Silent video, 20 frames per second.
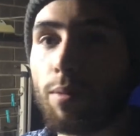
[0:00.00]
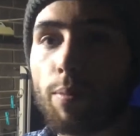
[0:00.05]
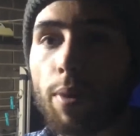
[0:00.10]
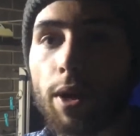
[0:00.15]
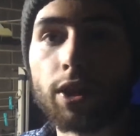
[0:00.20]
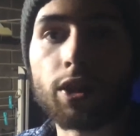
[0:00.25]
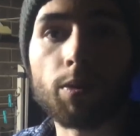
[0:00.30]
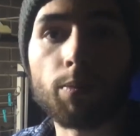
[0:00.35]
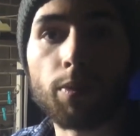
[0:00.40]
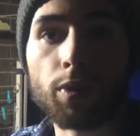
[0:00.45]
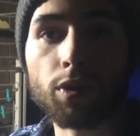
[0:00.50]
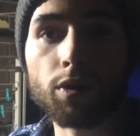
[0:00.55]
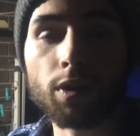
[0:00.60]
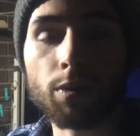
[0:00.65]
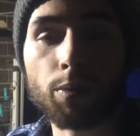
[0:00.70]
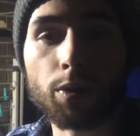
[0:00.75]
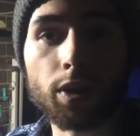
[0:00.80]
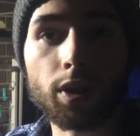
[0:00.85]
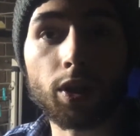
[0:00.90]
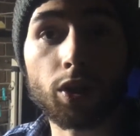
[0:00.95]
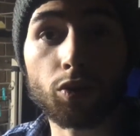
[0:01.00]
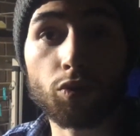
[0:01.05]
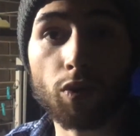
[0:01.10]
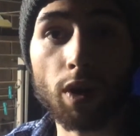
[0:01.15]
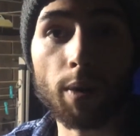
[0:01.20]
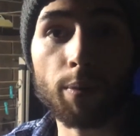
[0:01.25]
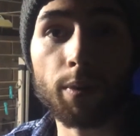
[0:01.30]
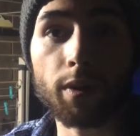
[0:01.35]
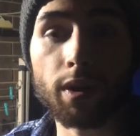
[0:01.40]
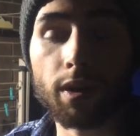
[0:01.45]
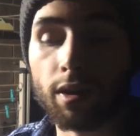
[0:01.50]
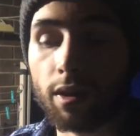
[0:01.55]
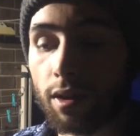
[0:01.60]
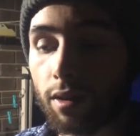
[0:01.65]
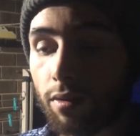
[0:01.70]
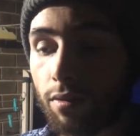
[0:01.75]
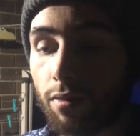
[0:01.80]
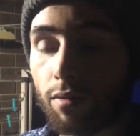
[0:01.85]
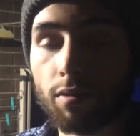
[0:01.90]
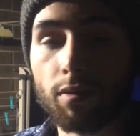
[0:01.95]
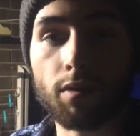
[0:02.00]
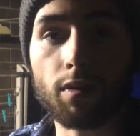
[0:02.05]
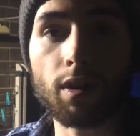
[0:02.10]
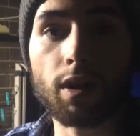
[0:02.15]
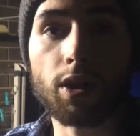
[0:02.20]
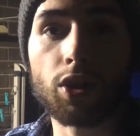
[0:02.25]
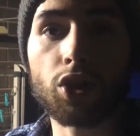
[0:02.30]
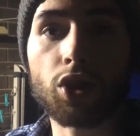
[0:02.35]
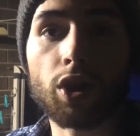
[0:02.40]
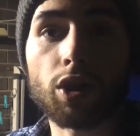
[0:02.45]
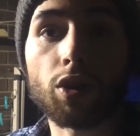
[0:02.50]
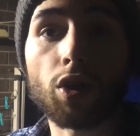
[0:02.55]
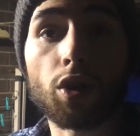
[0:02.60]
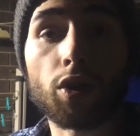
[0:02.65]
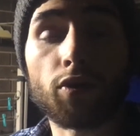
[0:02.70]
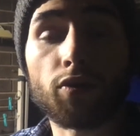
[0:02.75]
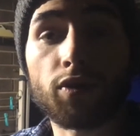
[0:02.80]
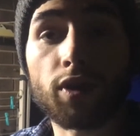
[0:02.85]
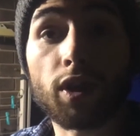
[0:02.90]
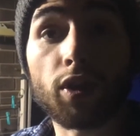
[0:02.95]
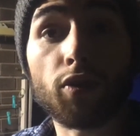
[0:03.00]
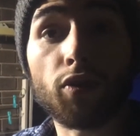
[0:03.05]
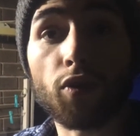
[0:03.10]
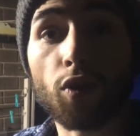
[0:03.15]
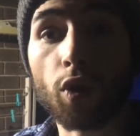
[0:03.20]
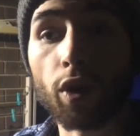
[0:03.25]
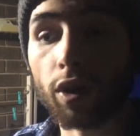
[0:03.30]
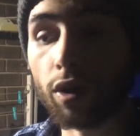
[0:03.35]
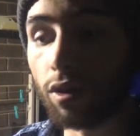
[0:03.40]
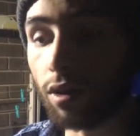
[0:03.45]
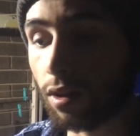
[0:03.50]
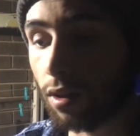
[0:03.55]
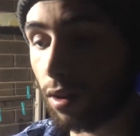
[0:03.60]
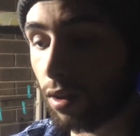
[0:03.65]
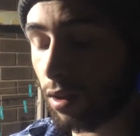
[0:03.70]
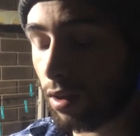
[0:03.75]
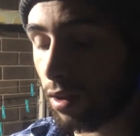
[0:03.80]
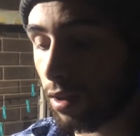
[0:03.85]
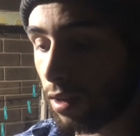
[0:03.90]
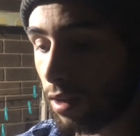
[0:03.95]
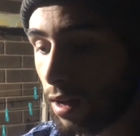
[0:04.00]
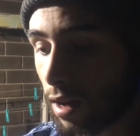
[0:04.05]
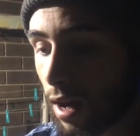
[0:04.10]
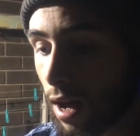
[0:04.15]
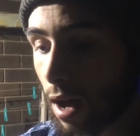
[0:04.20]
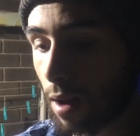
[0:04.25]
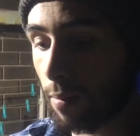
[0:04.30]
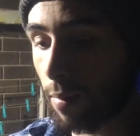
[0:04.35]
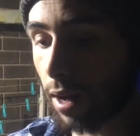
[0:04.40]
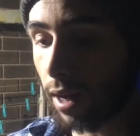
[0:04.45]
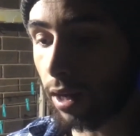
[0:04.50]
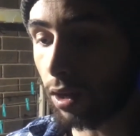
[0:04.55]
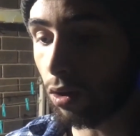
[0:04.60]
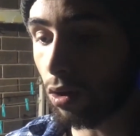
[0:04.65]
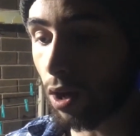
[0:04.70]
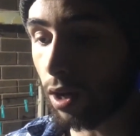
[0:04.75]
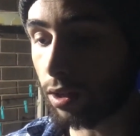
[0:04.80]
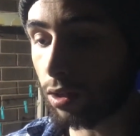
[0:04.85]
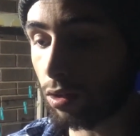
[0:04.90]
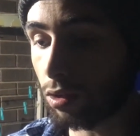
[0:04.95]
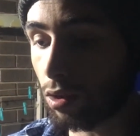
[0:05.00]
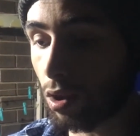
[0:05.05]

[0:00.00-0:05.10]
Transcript: a budget build, I'll probably just wrap it in a a shitload of tin foil, make it nice and